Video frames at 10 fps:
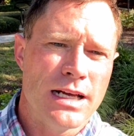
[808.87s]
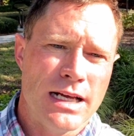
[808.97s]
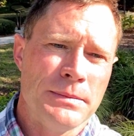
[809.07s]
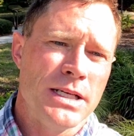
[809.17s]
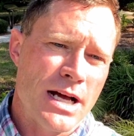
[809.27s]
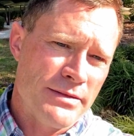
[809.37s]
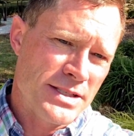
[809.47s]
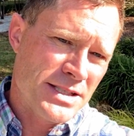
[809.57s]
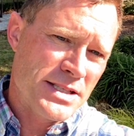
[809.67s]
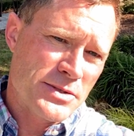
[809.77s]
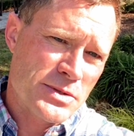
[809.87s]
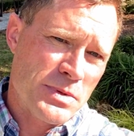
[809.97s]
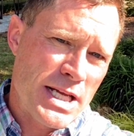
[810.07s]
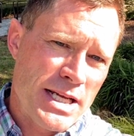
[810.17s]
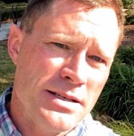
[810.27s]
I mean, obviously this was
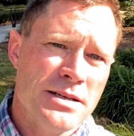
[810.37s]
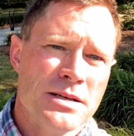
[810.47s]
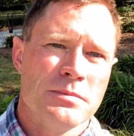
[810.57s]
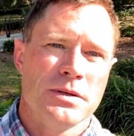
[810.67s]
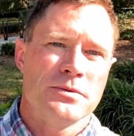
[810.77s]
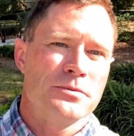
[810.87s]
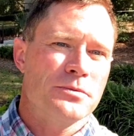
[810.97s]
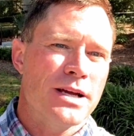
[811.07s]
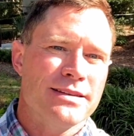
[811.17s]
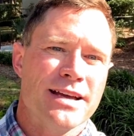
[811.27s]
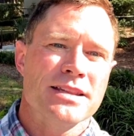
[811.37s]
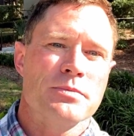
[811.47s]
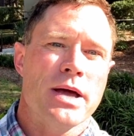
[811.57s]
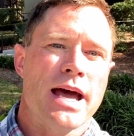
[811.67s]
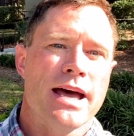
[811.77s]
planned, but right down the
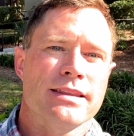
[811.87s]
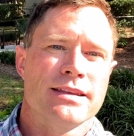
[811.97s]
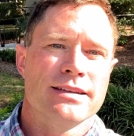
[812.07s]
path